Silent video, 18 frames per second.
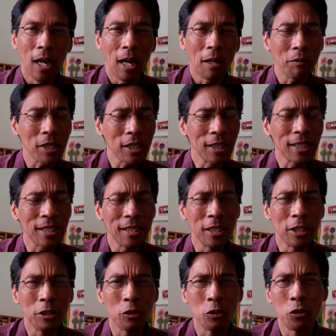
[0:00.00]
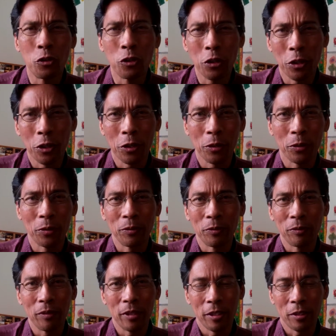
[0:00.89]
I was listening to Joe
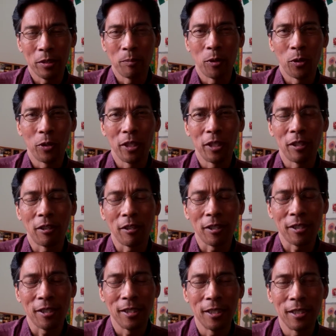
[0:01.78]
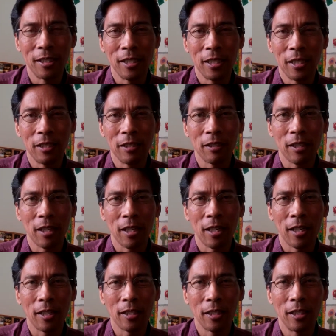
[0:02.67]
this morning on a CD,
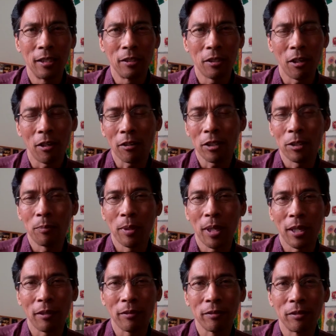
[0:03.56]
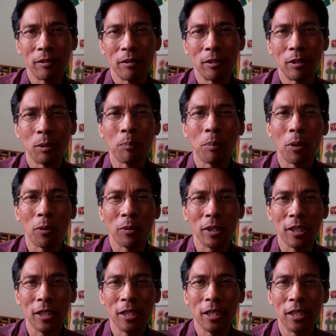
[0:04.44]
and he talked about
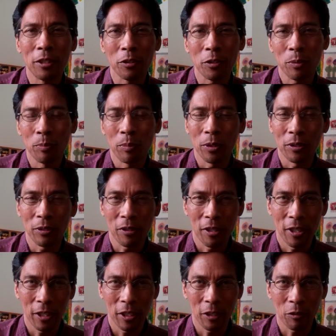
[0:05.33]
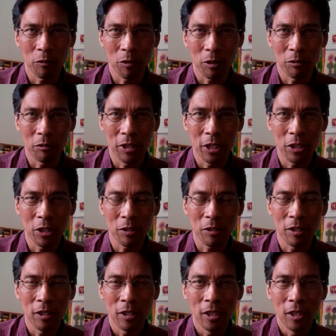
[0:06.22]
Napoleon Hill's book, Think and Grow
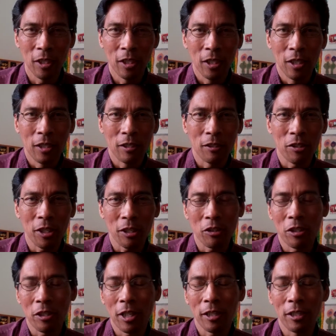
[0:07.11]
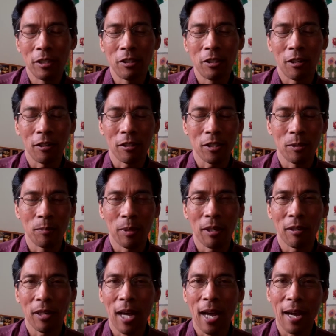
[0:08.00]
Rich, section that he talks
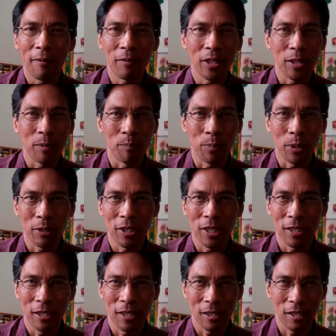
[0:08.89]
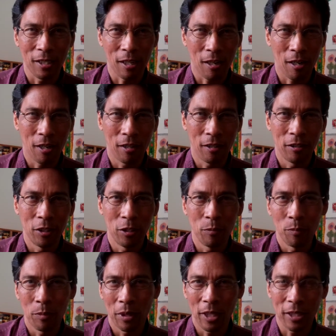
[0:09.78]
about having a burning desire.
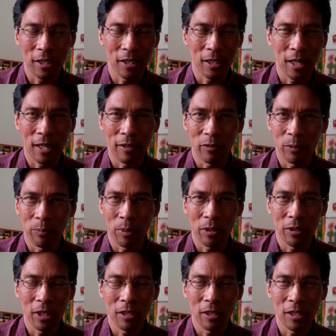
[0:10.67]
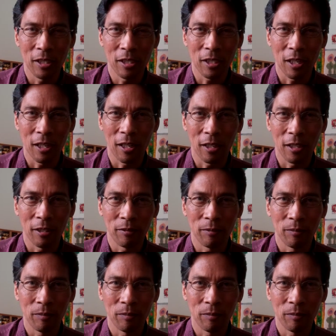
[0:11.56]
You must have a burning desire.